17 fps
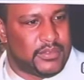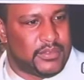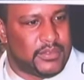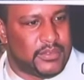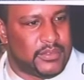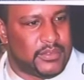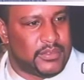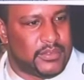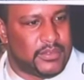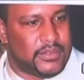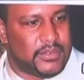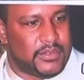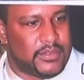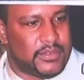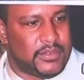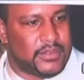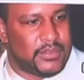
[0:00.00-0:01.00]

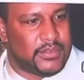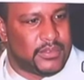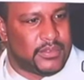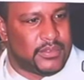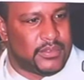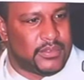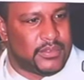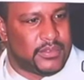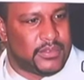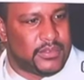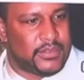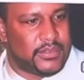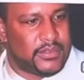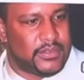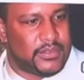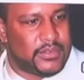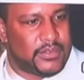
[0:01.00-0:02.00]

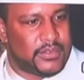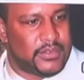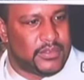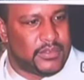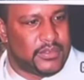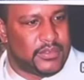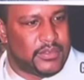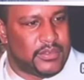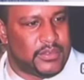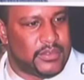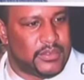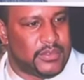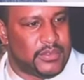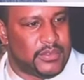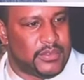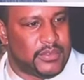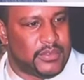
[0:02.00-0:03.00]

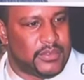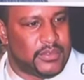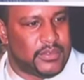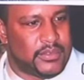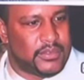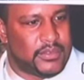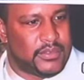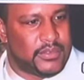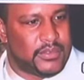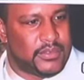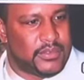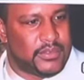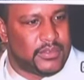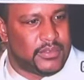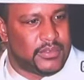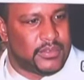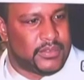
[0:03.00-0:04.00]

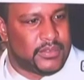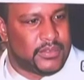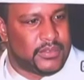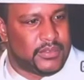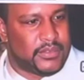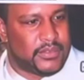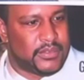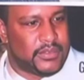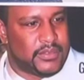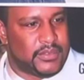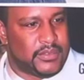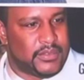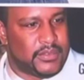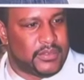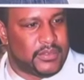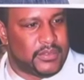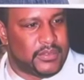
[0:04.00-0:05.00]

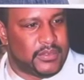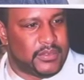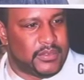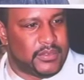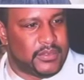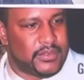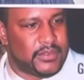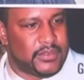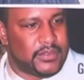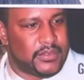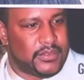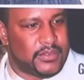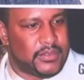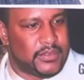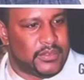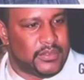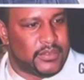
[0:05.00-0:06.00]

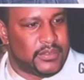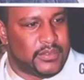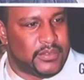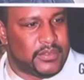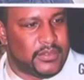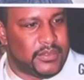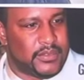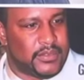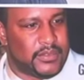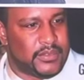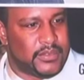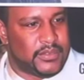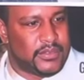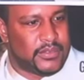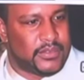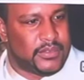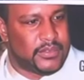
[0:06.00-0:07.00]

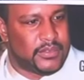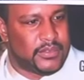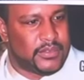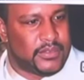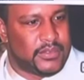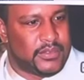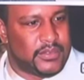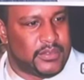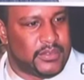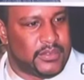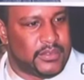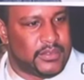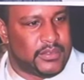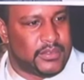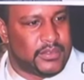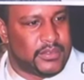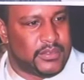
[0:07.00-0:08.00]
No words are spoken by the person on screen.